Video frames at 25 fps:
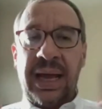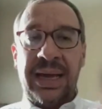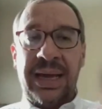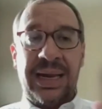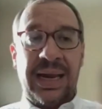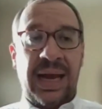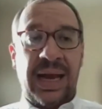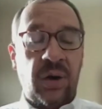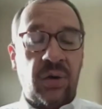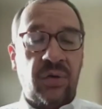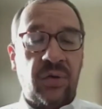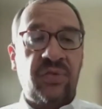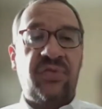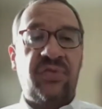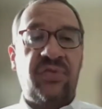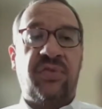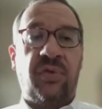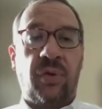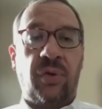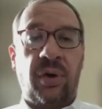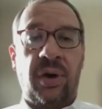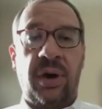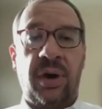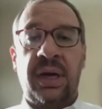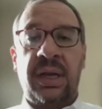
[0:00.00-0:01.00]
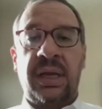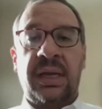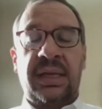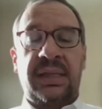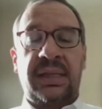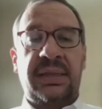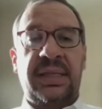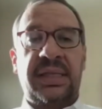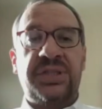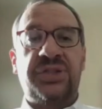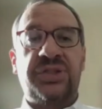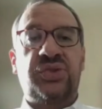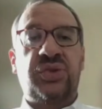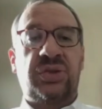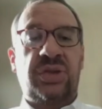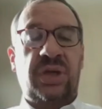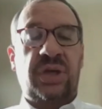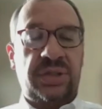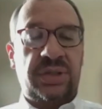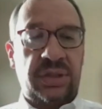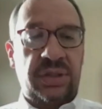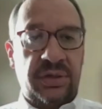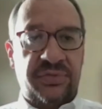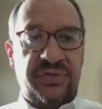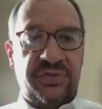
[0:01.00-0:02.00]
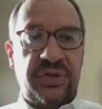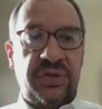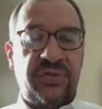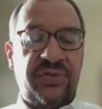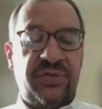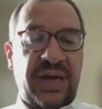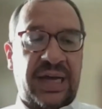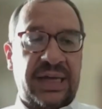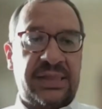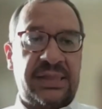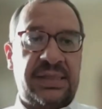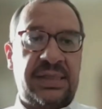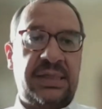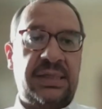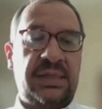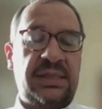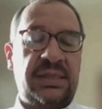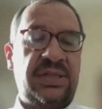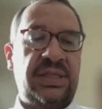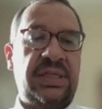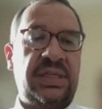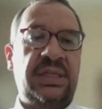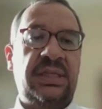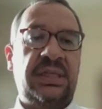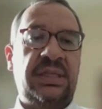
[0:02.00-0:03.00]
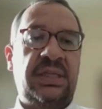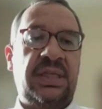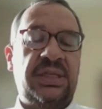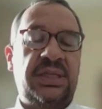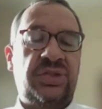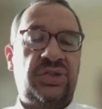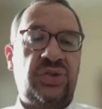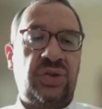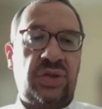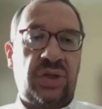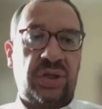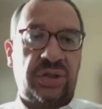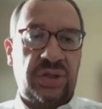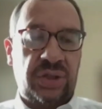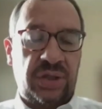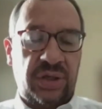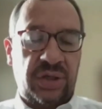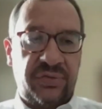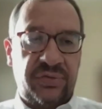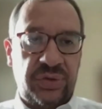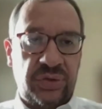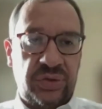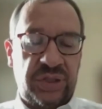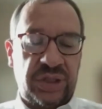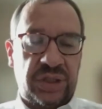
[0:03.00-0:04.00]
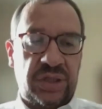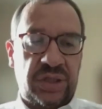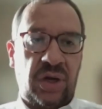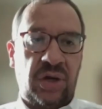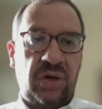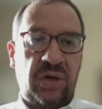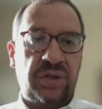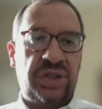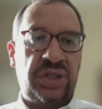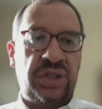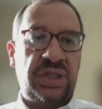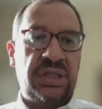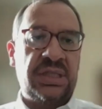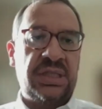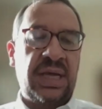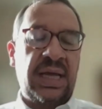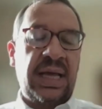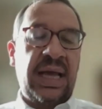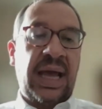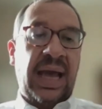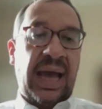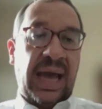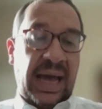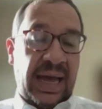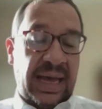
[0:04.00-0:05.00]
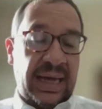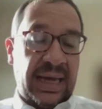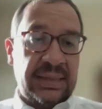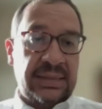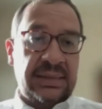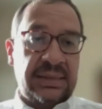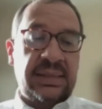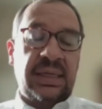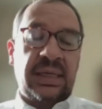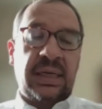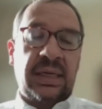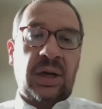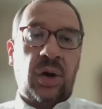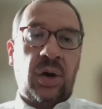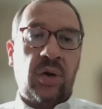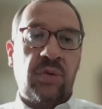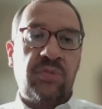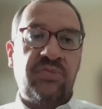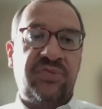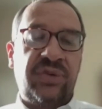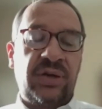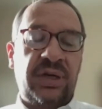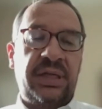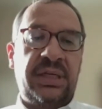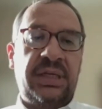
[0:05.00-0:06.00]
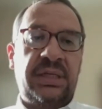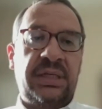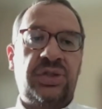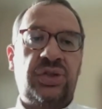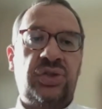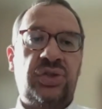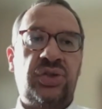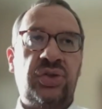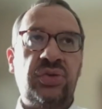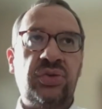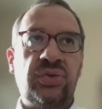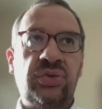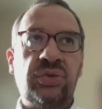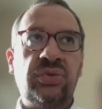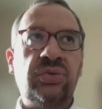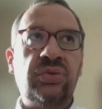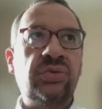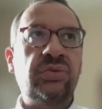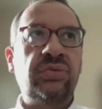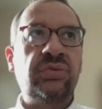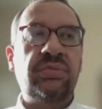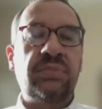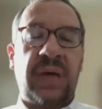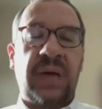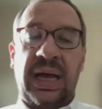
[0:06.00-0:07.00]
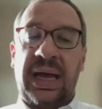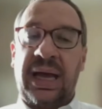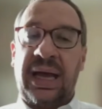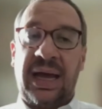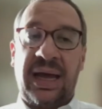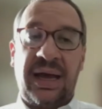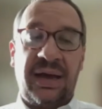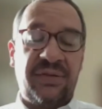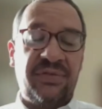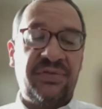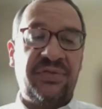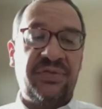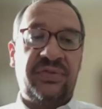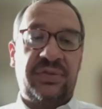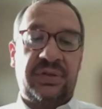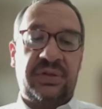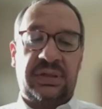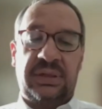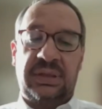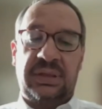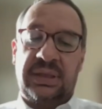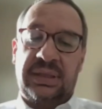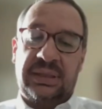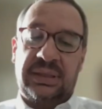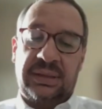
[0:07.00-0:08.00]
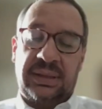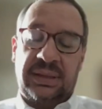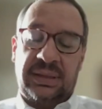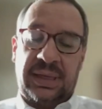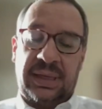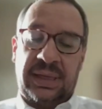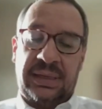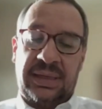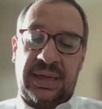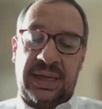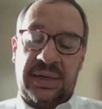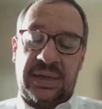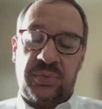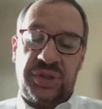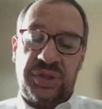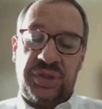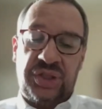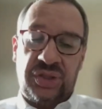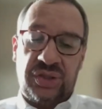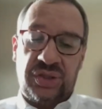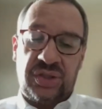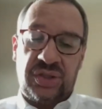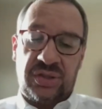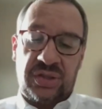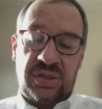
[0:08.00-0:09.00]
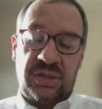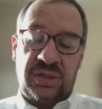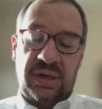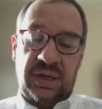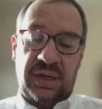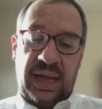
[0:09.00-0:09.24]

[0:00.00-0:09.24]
allow for the introduction of new vaccines, in the introduction of new technologies, and hopefully to have, and we just